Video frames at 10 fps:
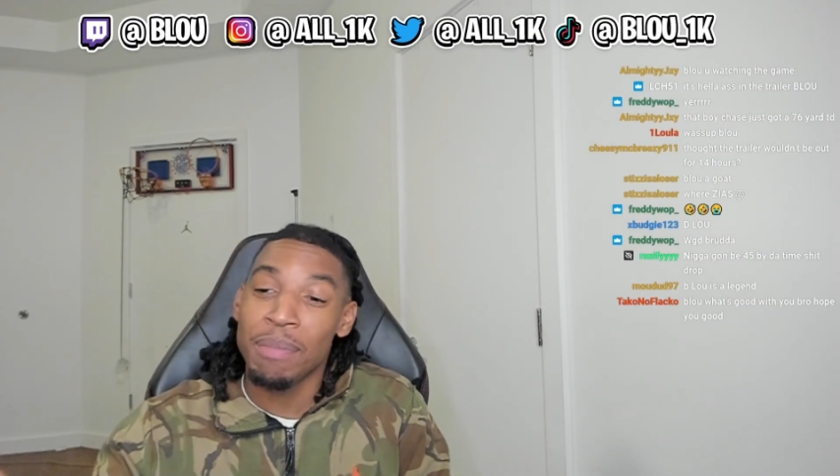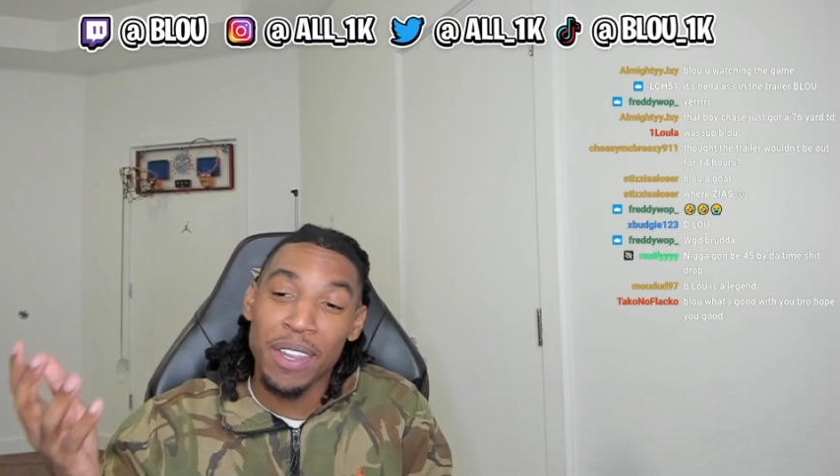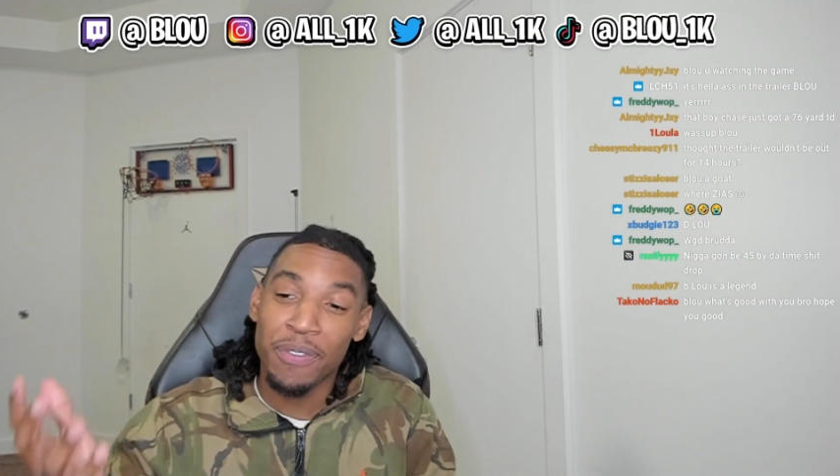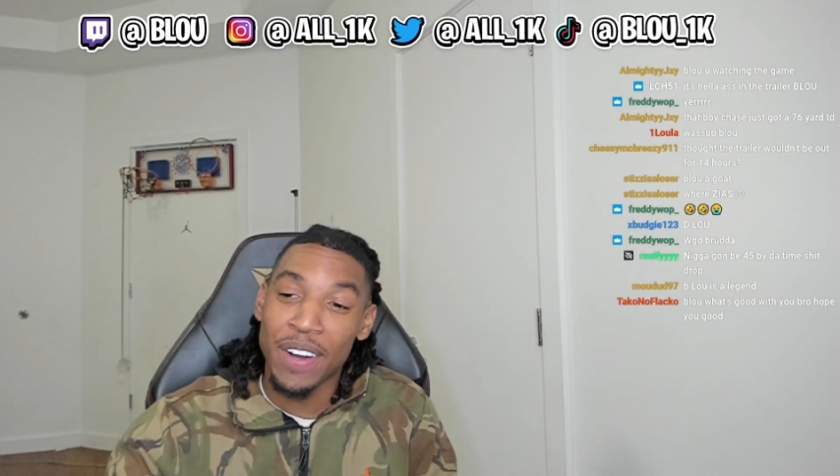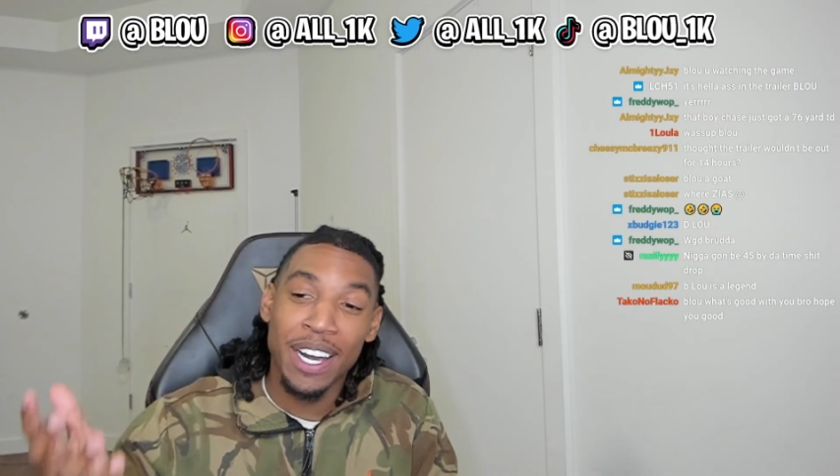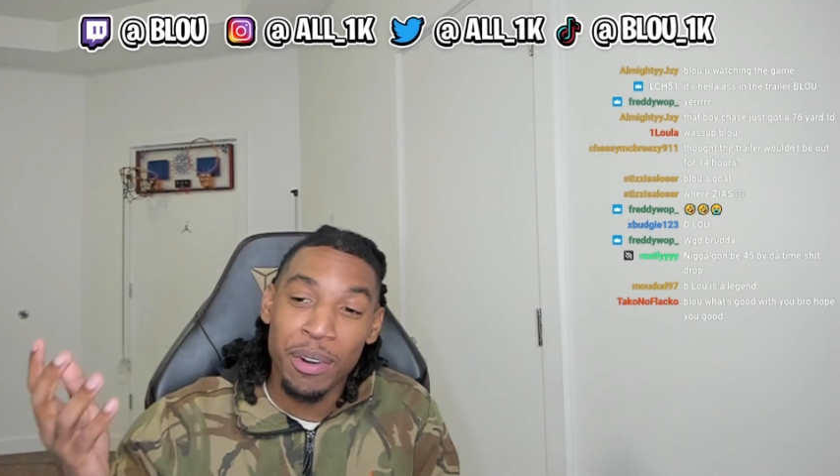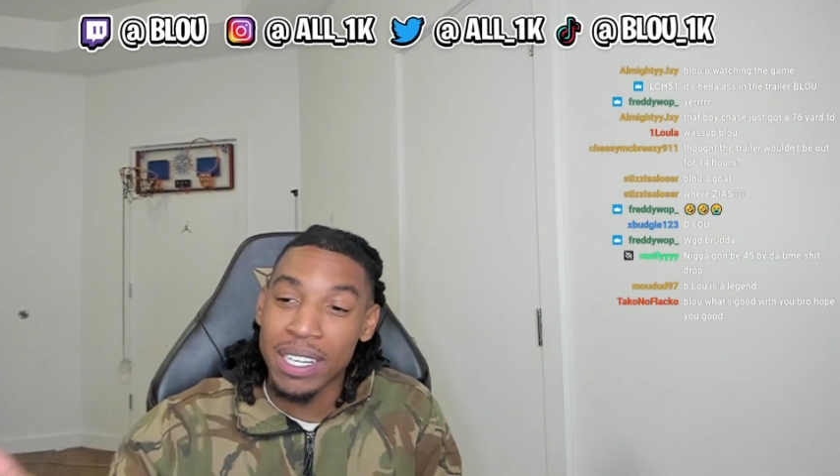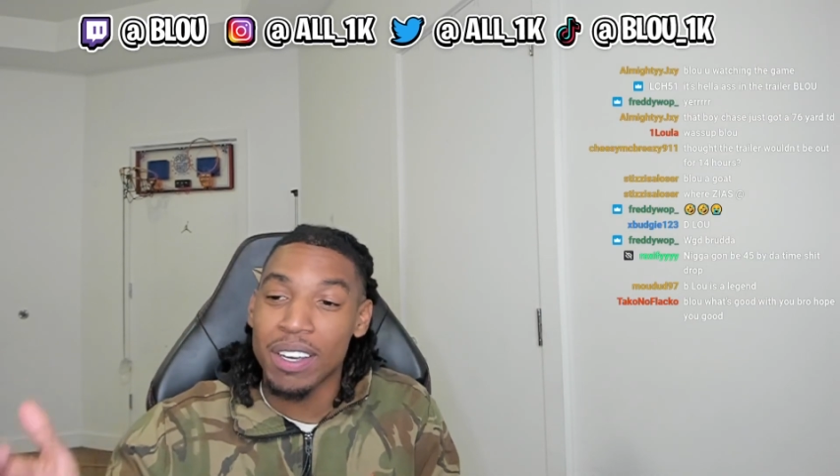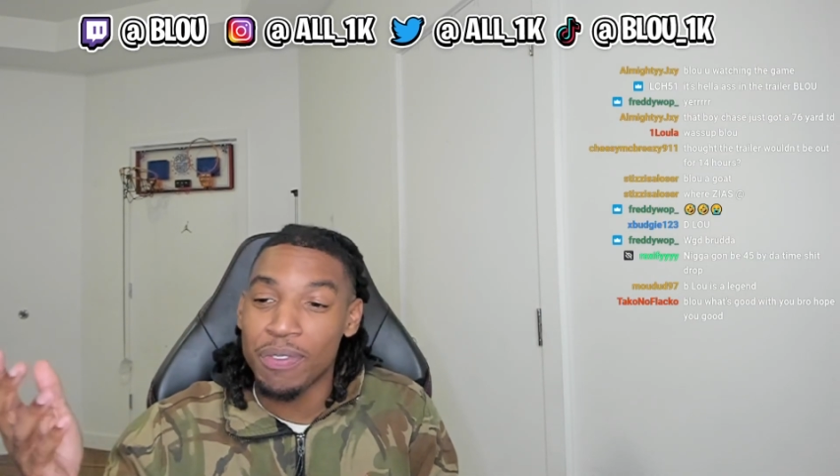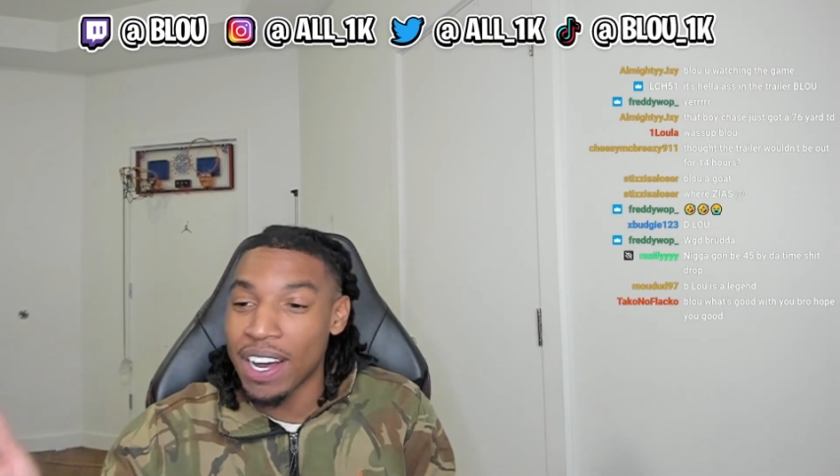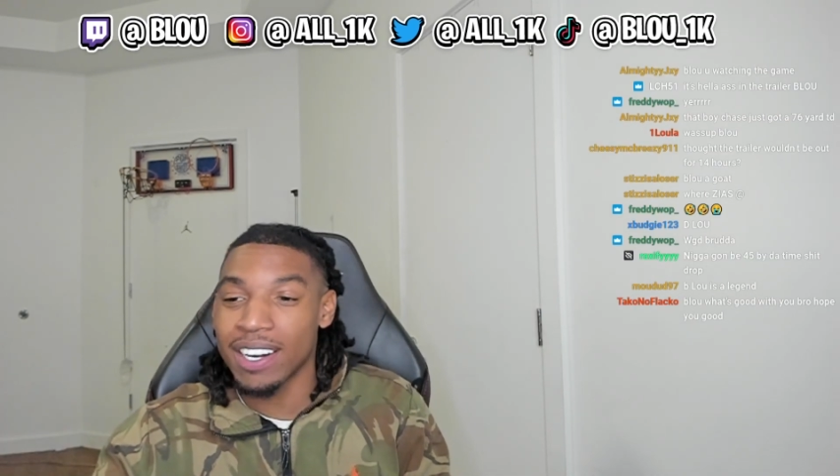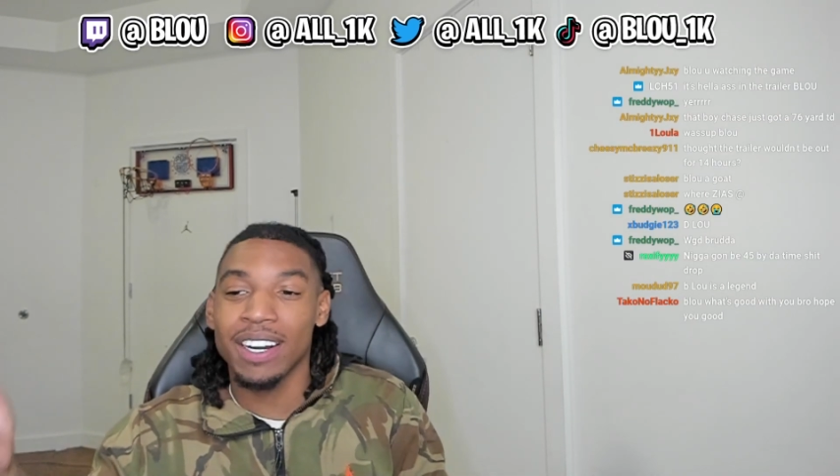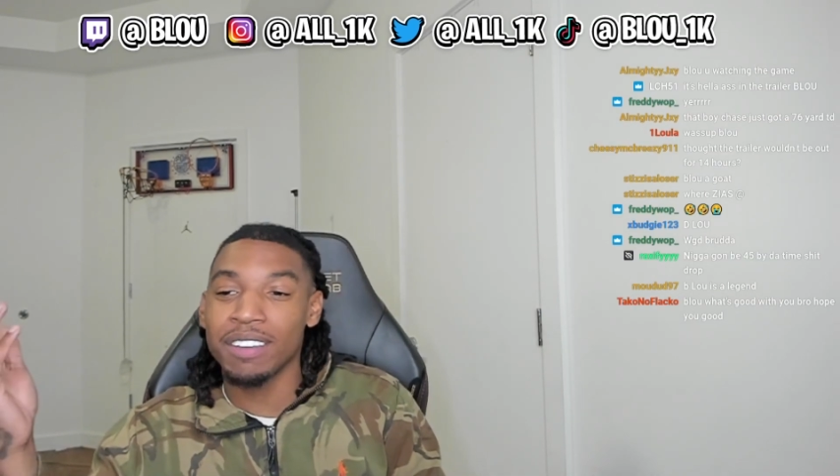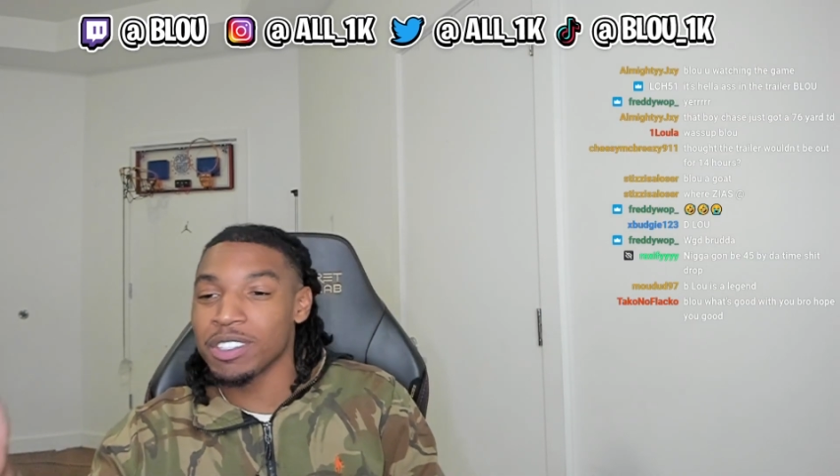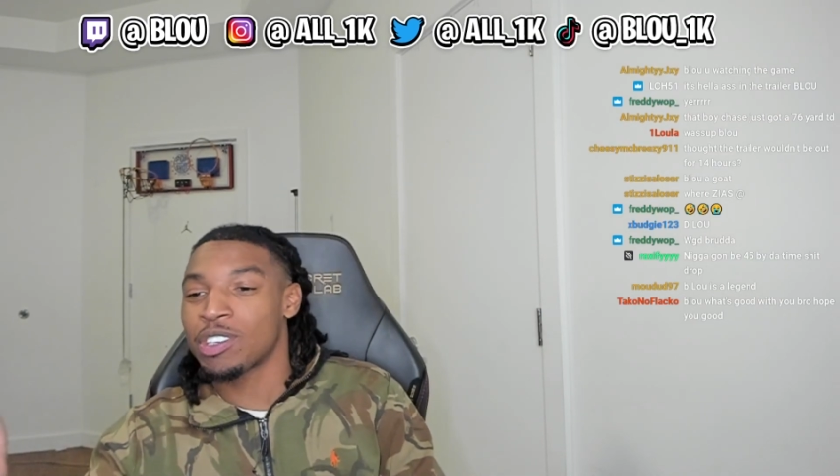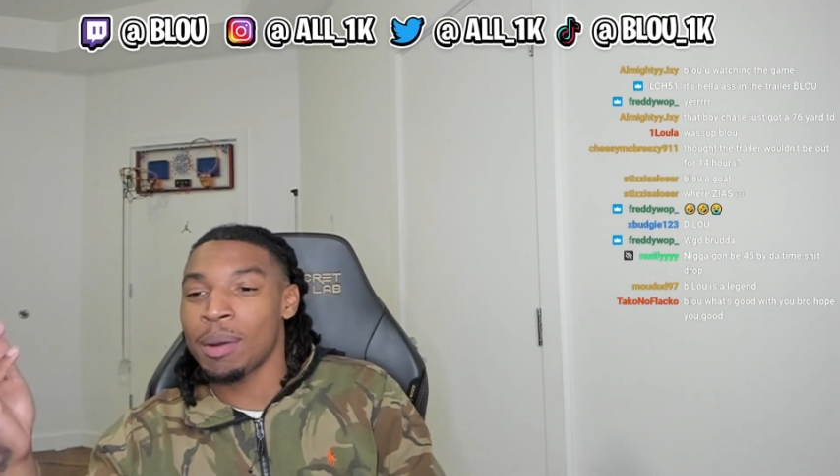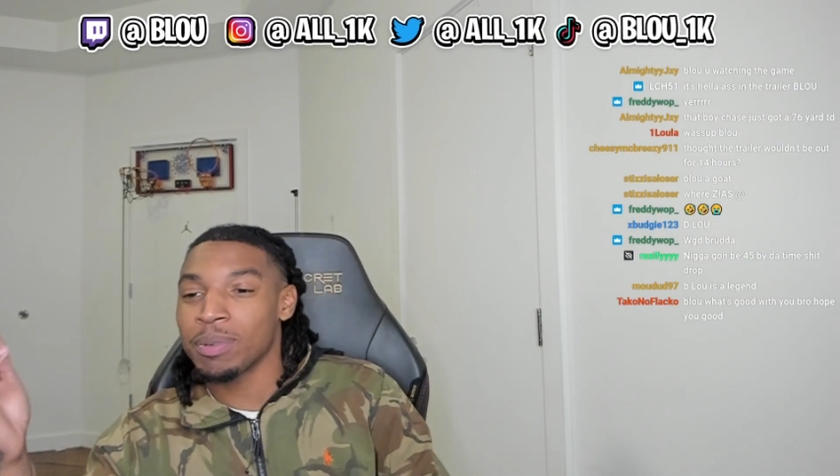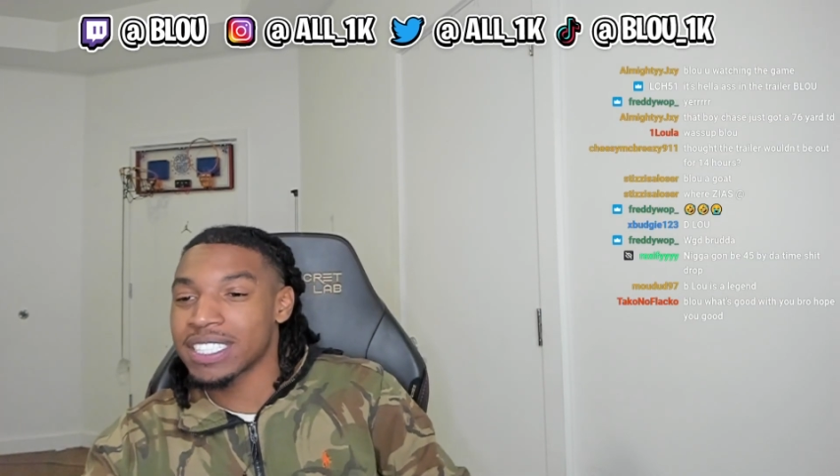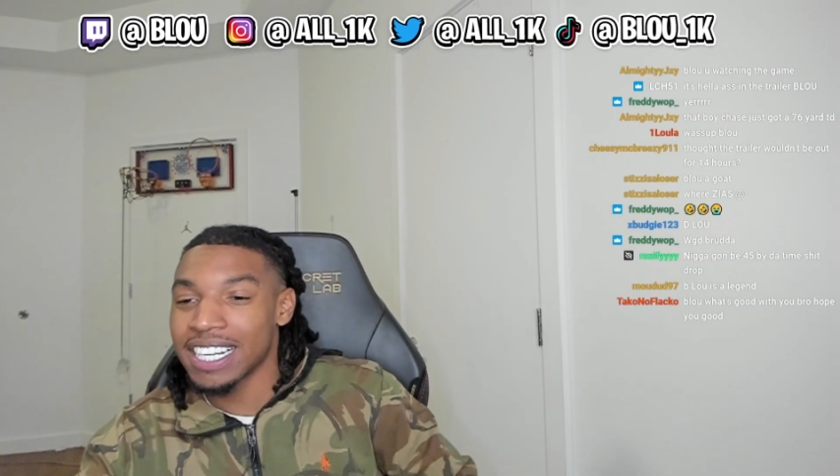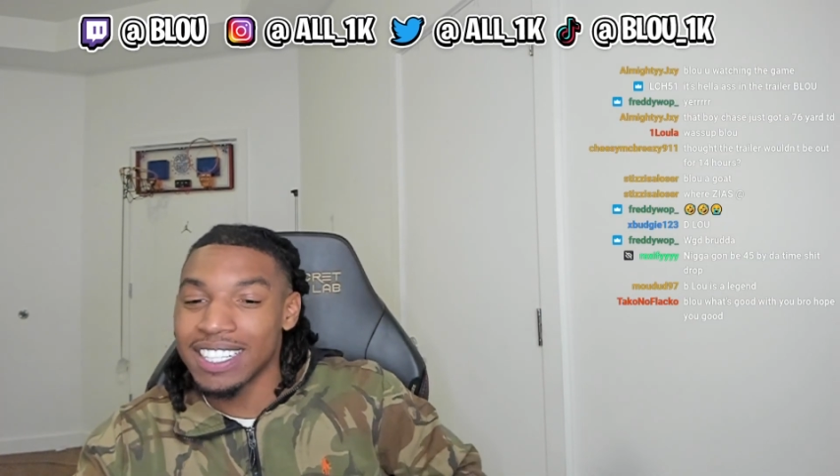motherfucking Grand Theft Auto that ever dropped
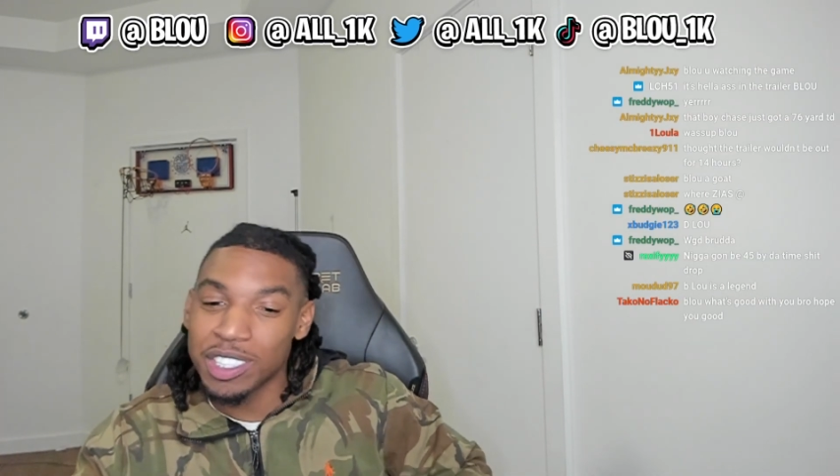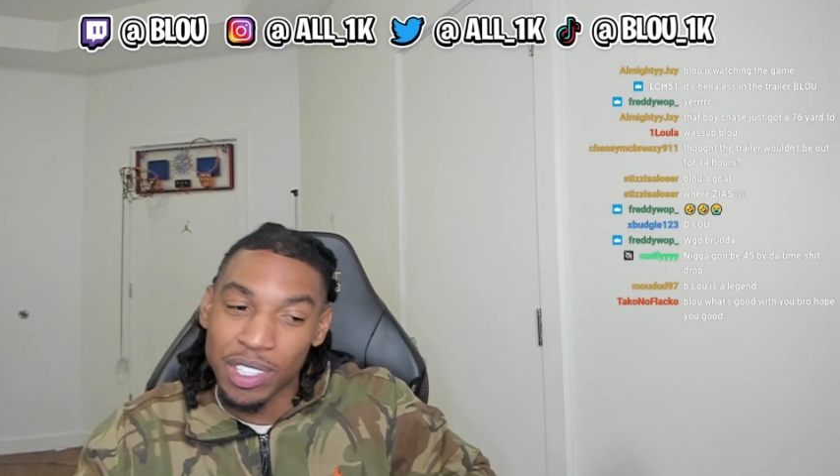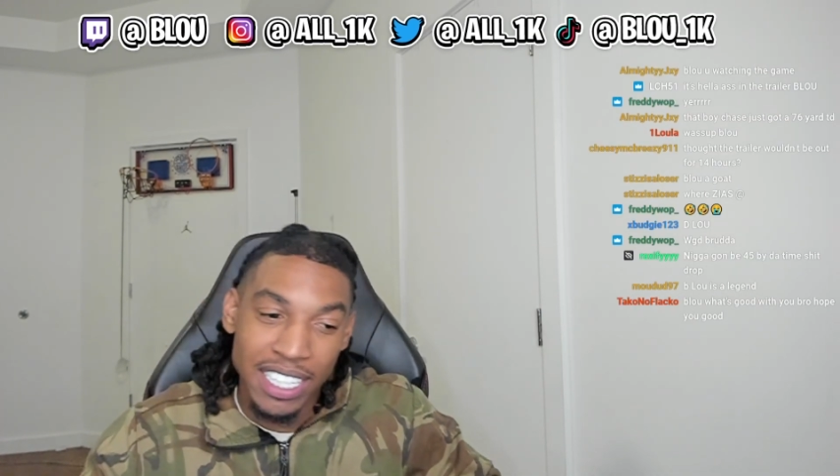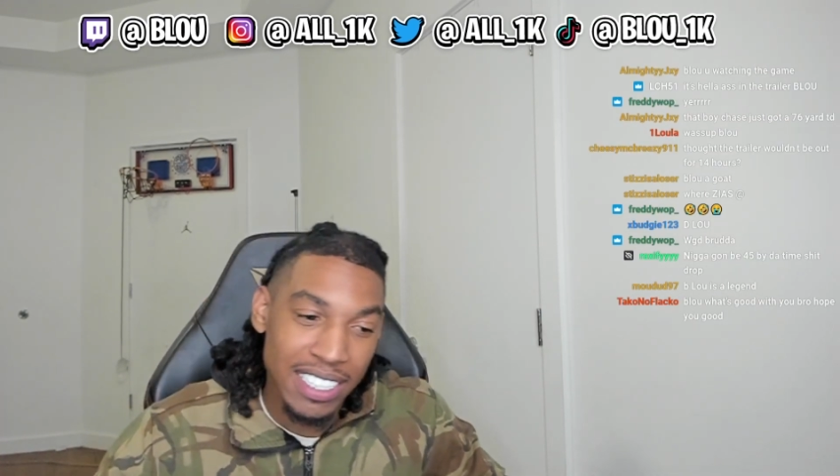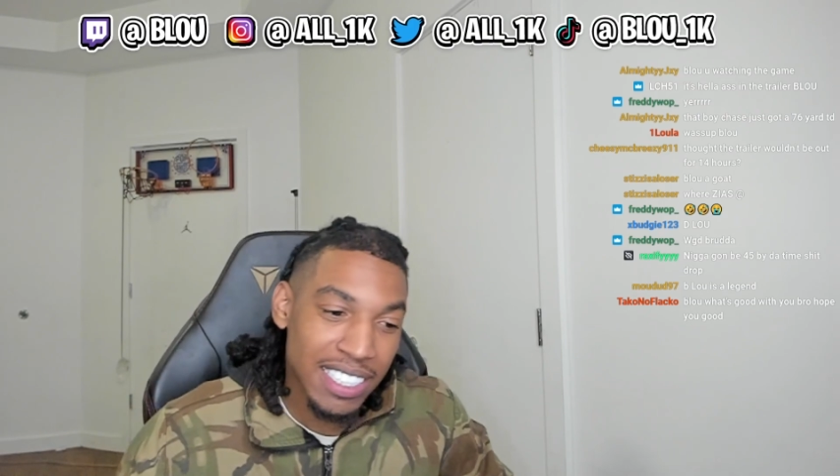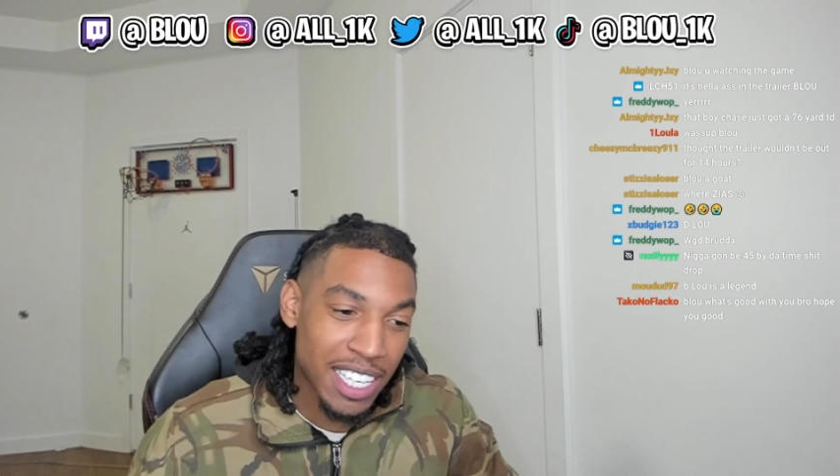was San Andreas.